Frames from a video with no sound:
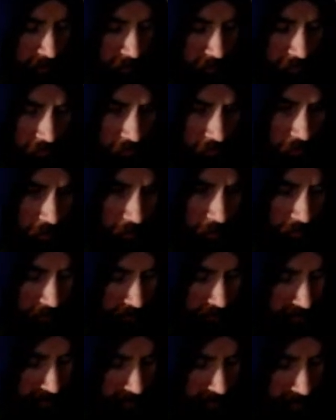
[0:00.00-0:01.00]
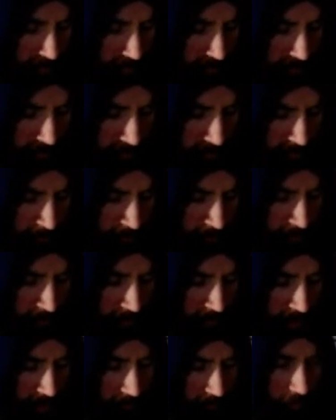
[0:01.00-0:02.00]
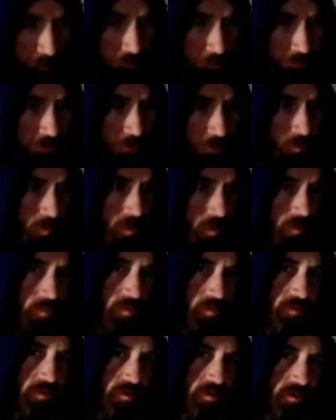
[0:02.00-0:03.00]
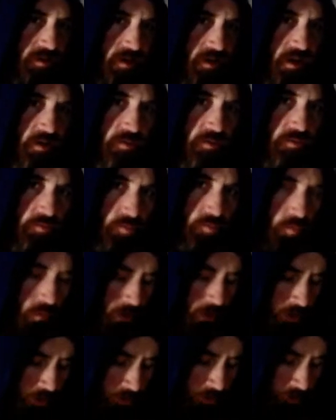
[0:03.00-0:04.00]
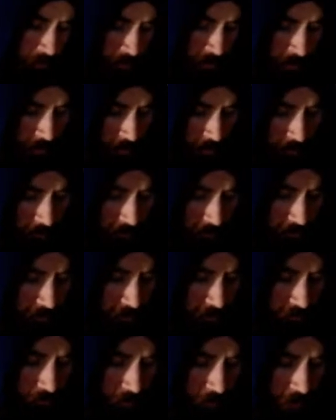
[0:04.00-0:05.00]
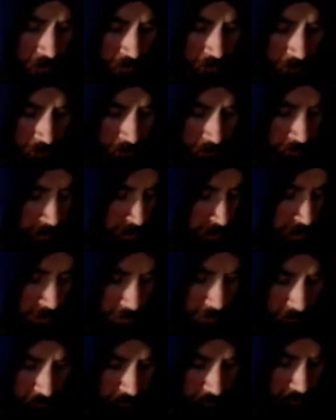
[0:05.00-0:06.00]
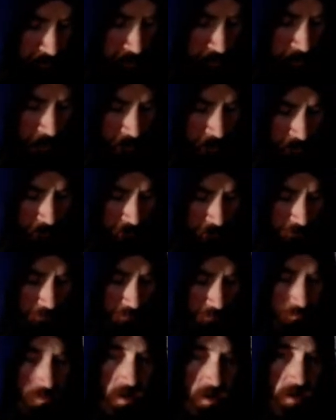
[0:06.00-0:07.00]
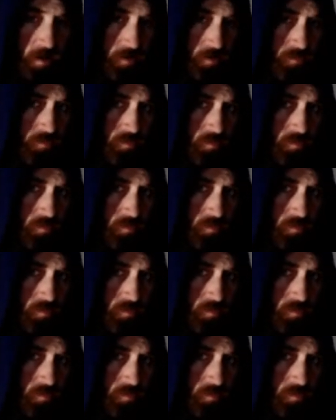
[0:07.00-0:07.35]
It doesn't matter what these letters are. If you were to say to another musician, yeah, it goes 1, 6 minor, 2 minor, 5.